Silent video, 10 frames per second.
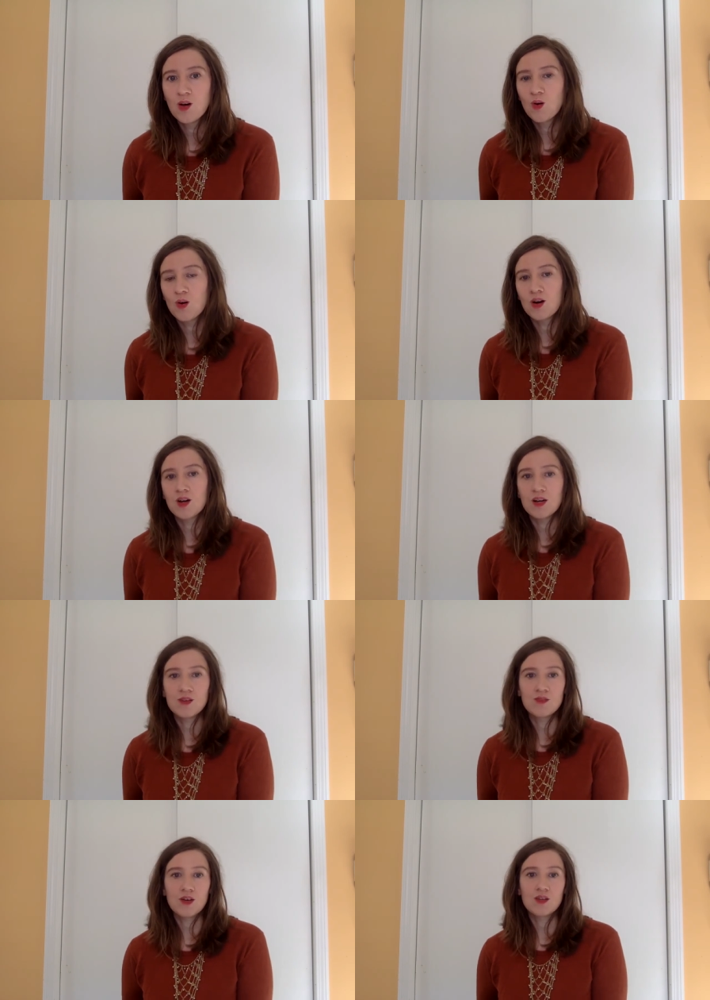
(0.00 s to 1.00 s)
or
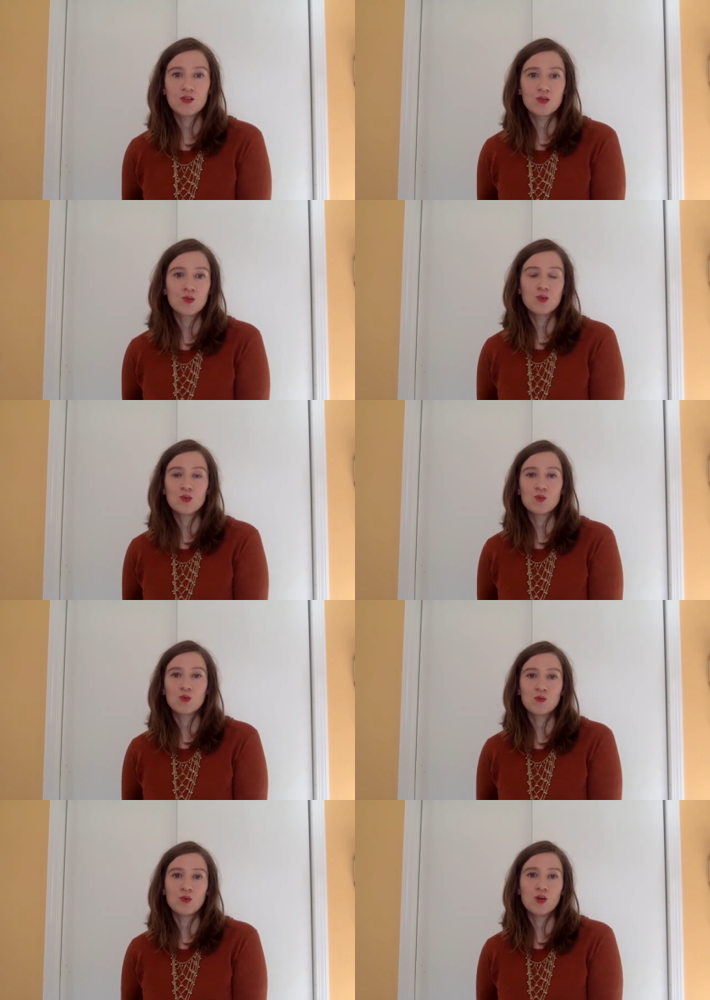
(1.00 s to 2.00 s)
if other tools
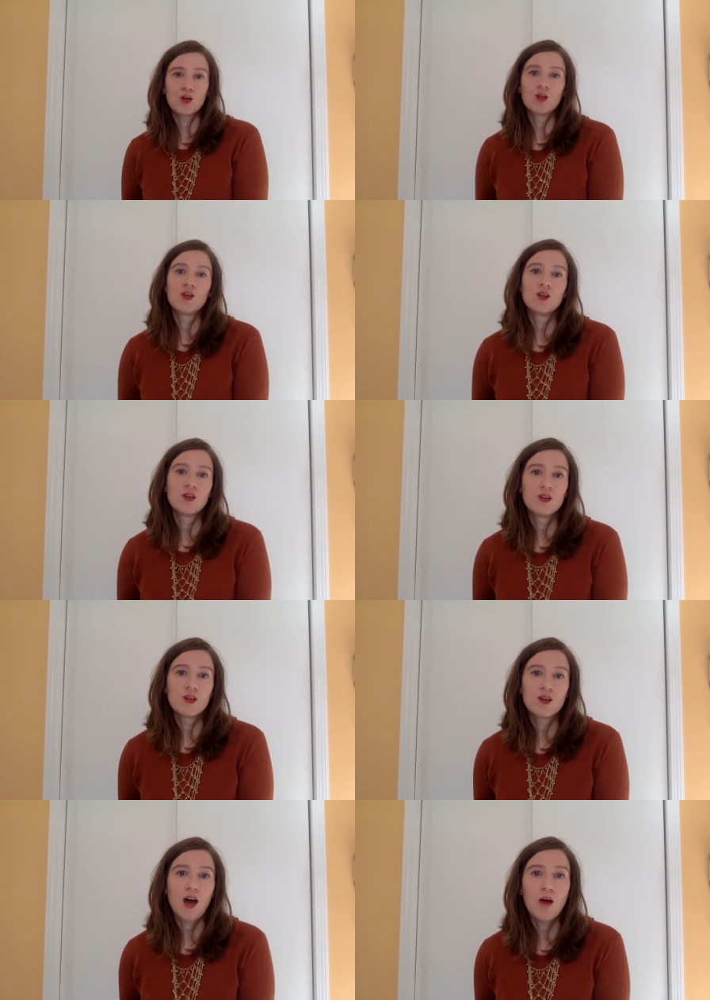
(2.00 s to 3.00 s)
were more
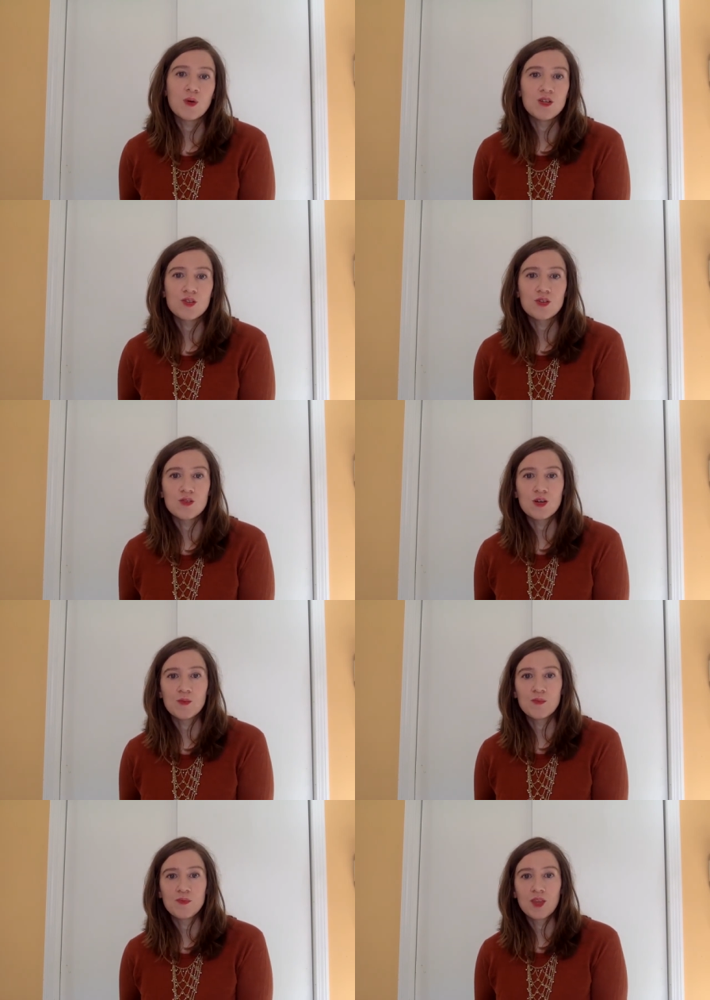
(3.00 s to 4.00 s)
common to them.